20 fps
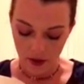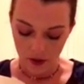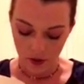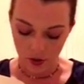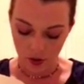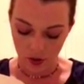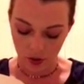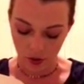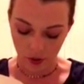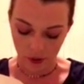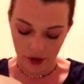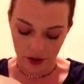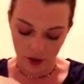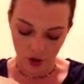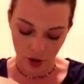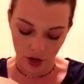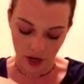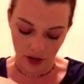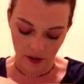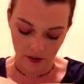So I
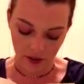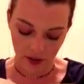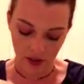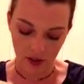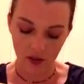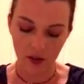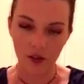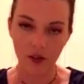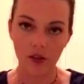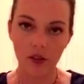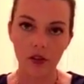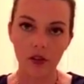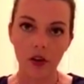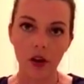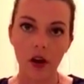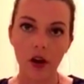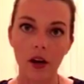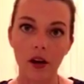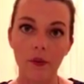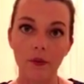track, like,
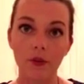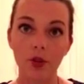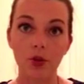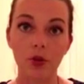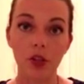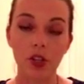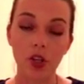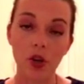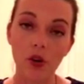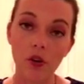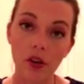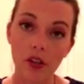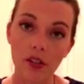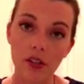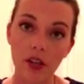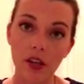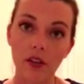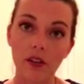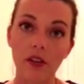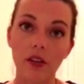doing yoga
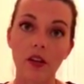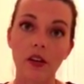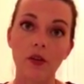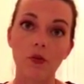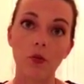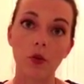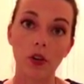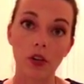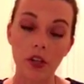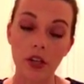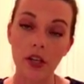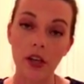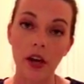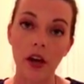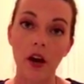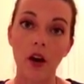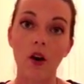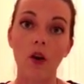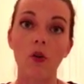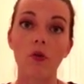daily, working
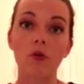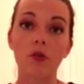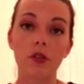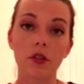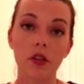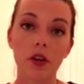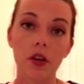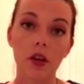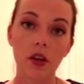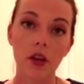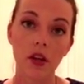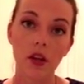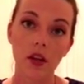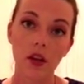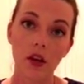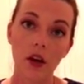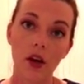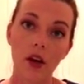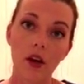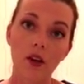out.
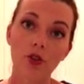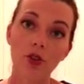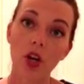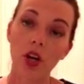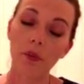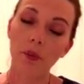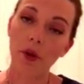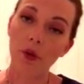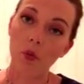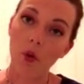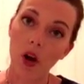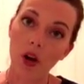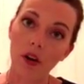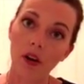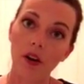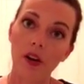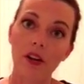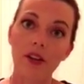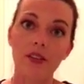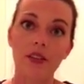I track my
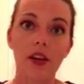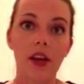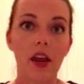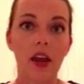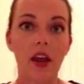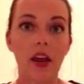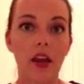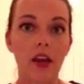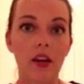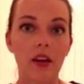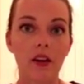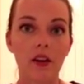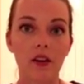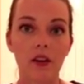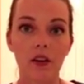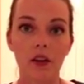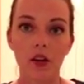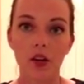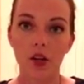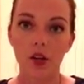water intake,
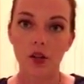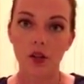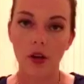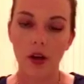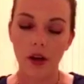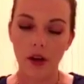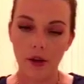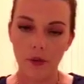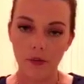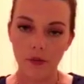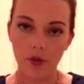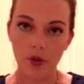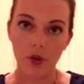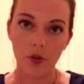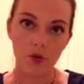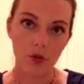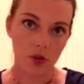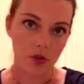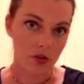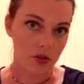
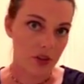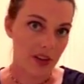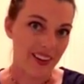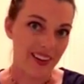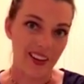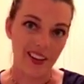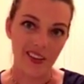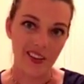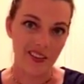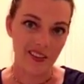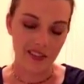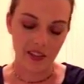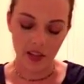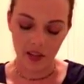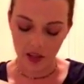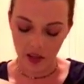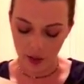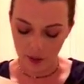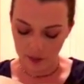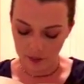scripture study, things
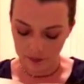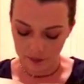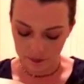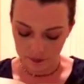like that.